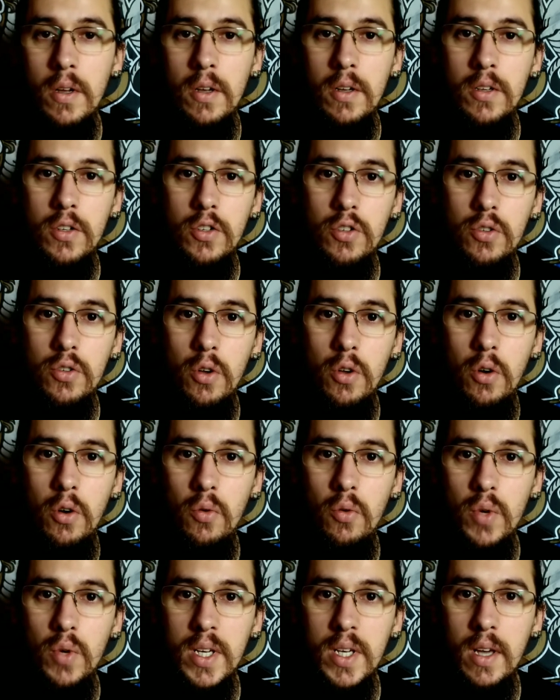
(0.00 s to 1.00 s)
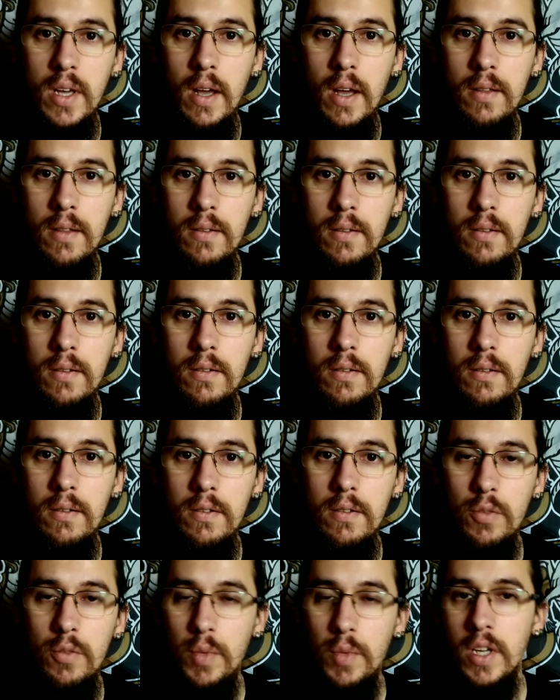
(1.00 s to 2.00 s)
so we can uh,
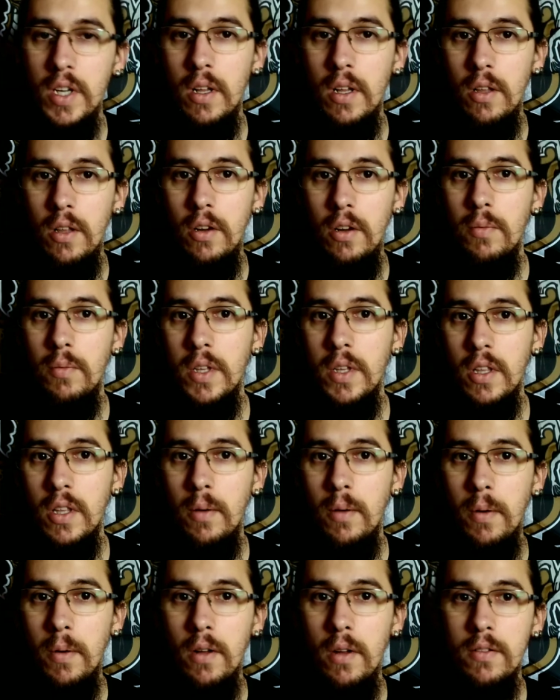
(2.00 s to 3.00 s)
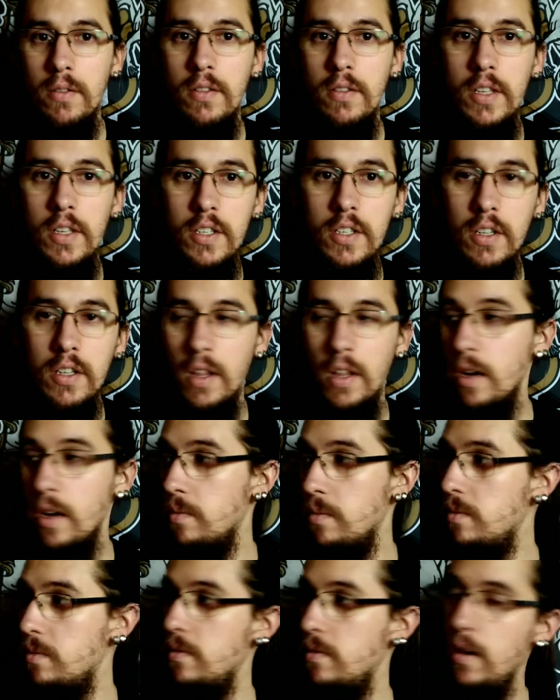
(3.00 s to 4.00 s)
speak a little bit about this club.
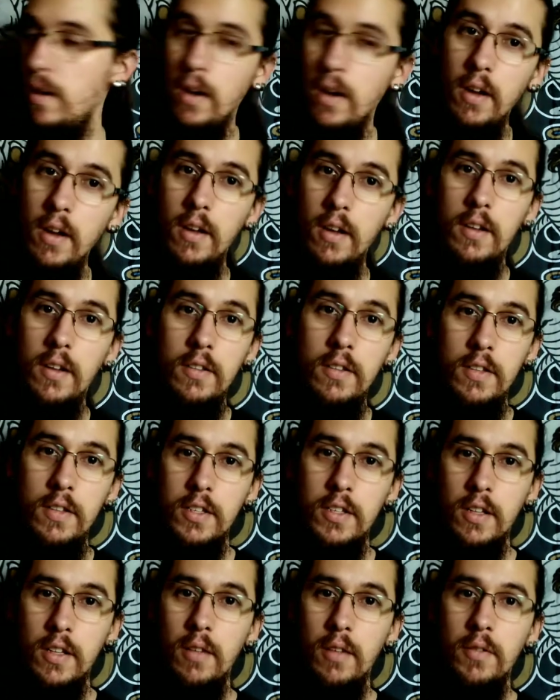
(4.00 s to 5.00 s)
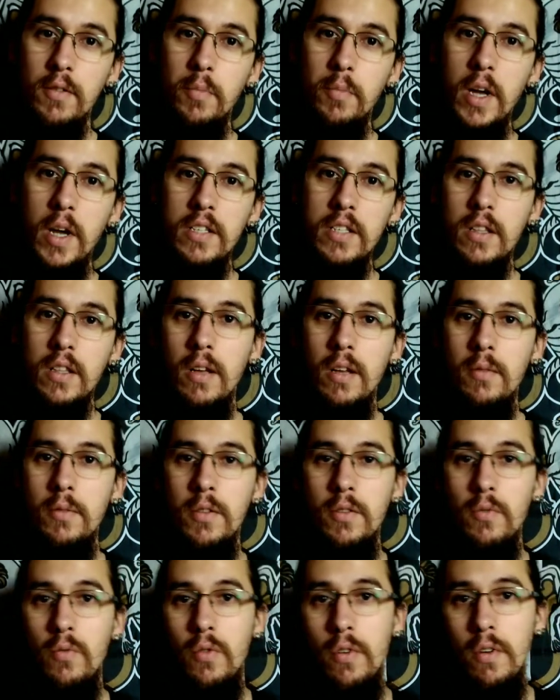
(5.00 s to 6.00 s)
Uh, this club, the best club in
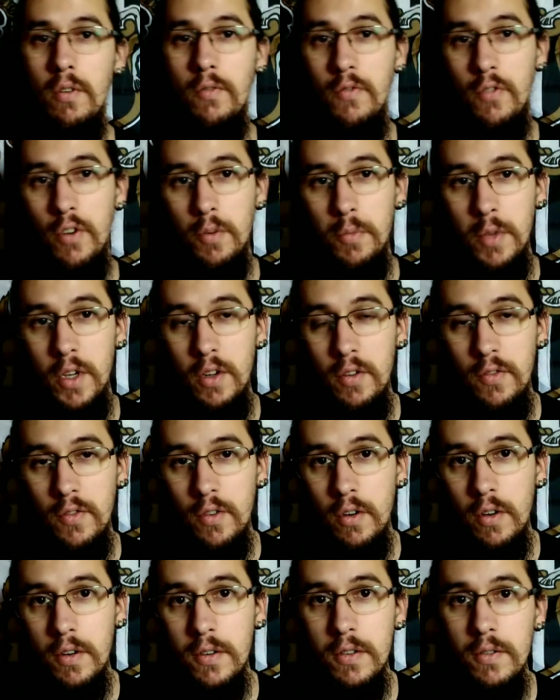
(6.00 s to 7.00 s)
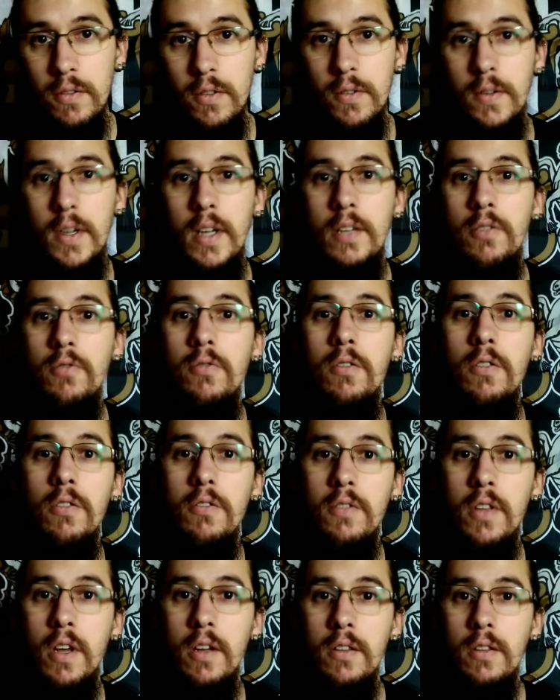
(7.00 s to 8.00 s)
the world for me, of course, Newcastle
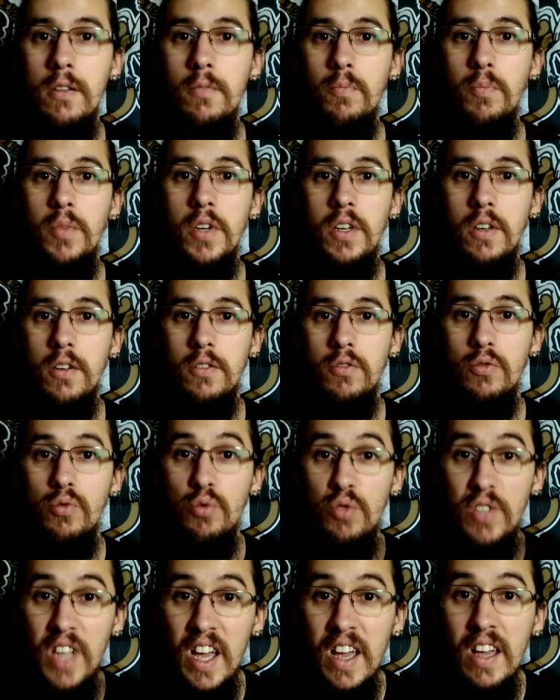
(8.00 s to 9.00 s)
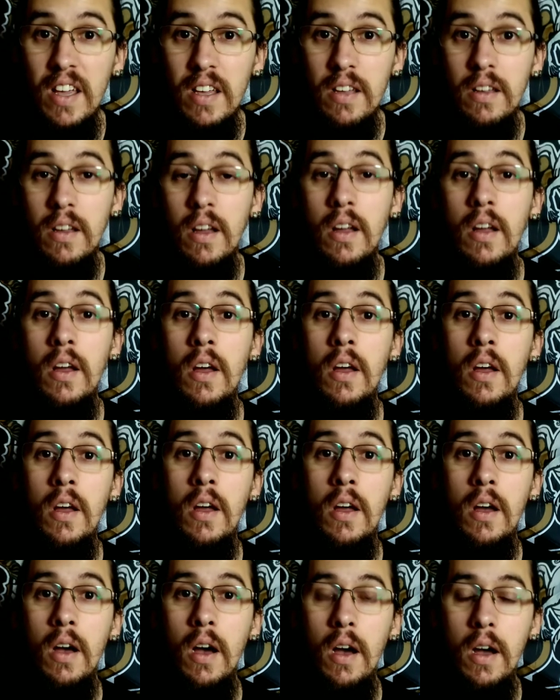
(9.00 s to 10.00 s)
United. Because today
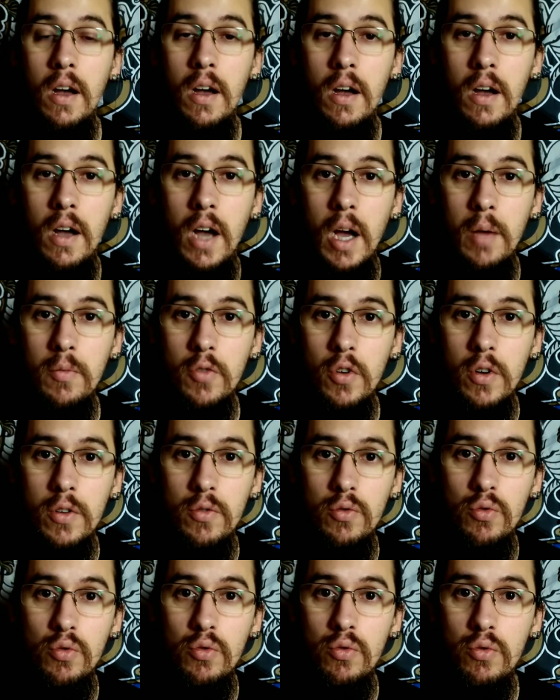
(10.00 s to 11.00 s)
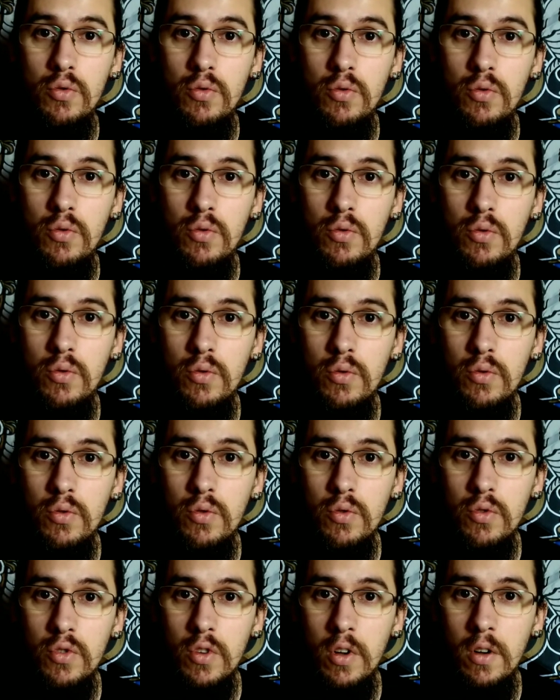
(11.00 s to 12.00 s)
uh, I'm going to to
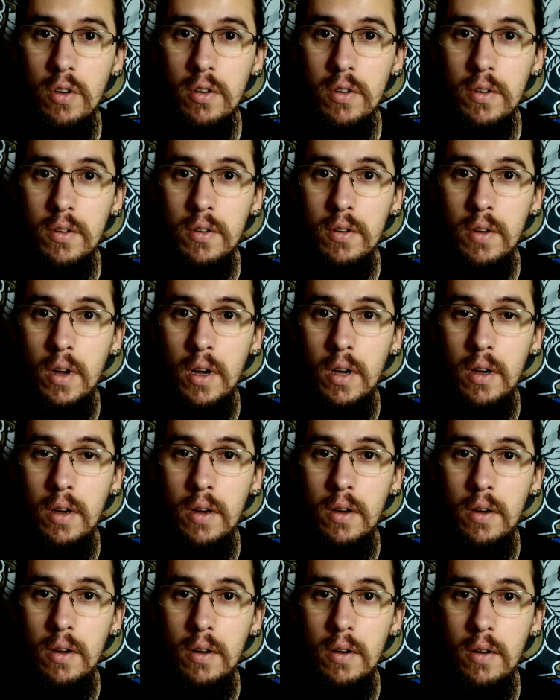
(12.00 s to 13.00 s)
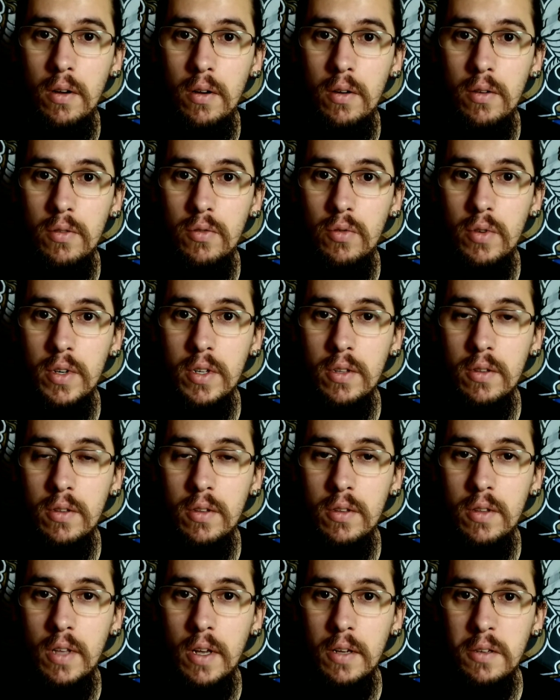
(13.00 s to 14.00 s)
talk uh, during the
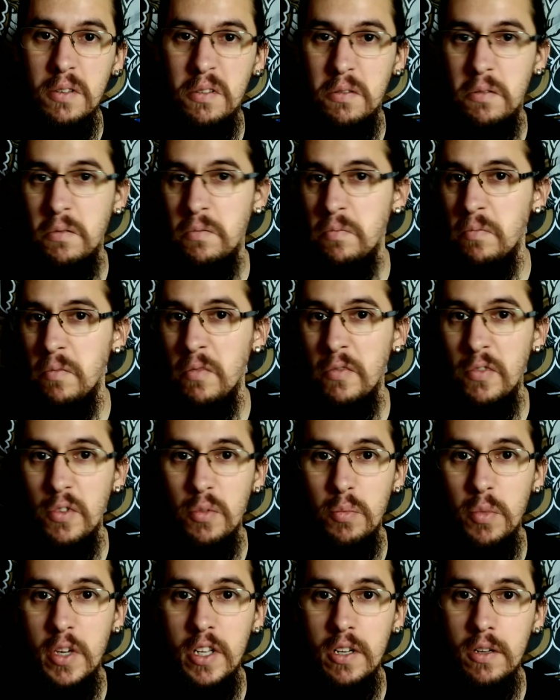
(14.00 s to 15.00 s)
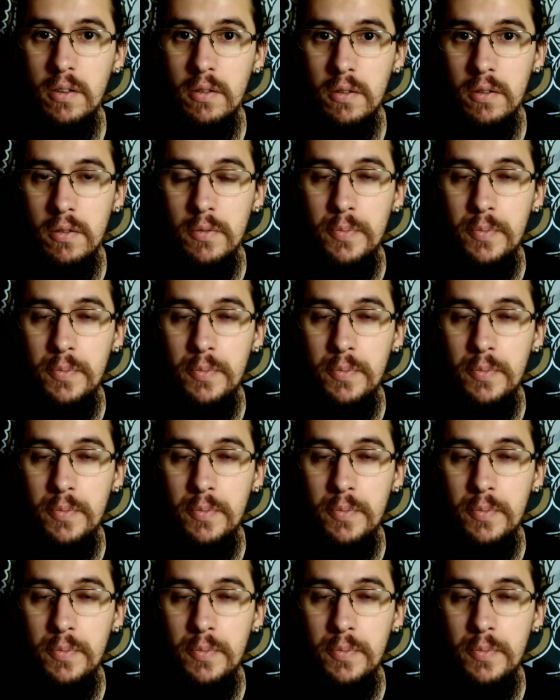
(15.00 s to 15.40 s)
next few minutes